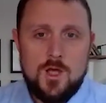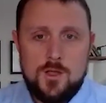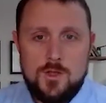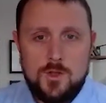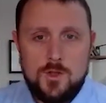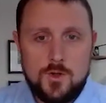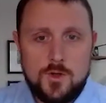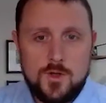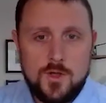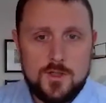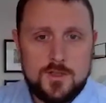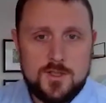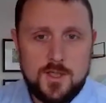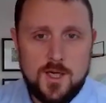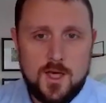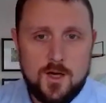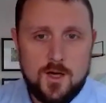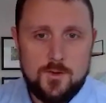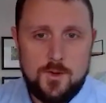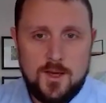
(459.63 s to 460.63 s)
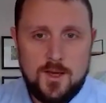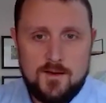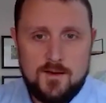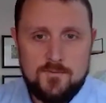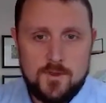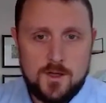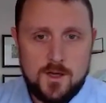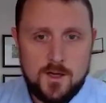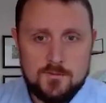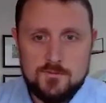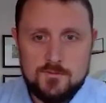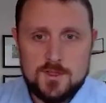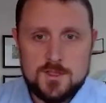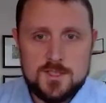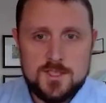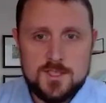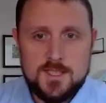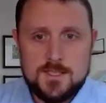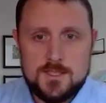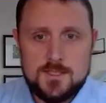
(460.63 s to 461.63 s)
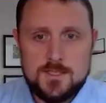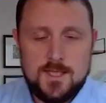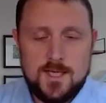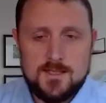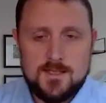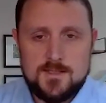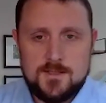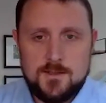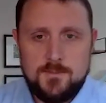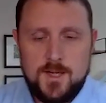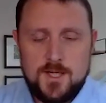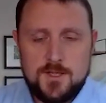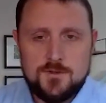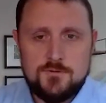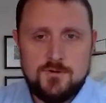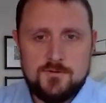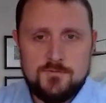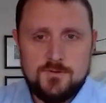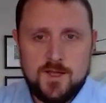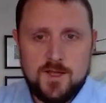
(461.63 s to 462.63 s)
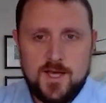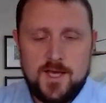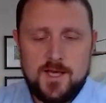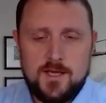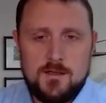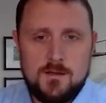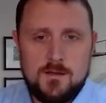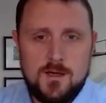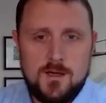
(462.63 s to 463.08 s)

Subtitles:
you're good to go. You have the coverage. That's a major red flag.